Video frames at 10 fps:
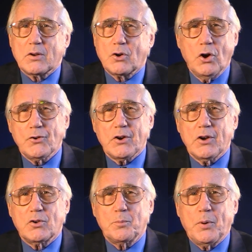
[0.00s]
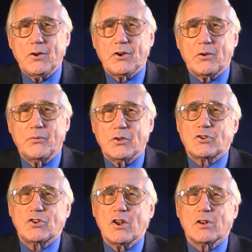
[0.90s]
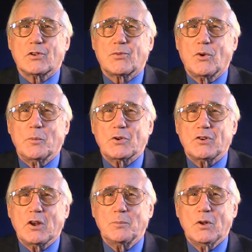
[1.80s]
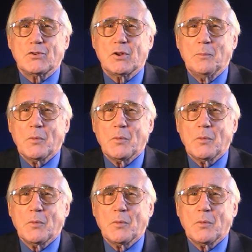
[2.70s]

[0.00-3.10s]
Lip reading: contrary to Patrick Fitzgerald's former statements,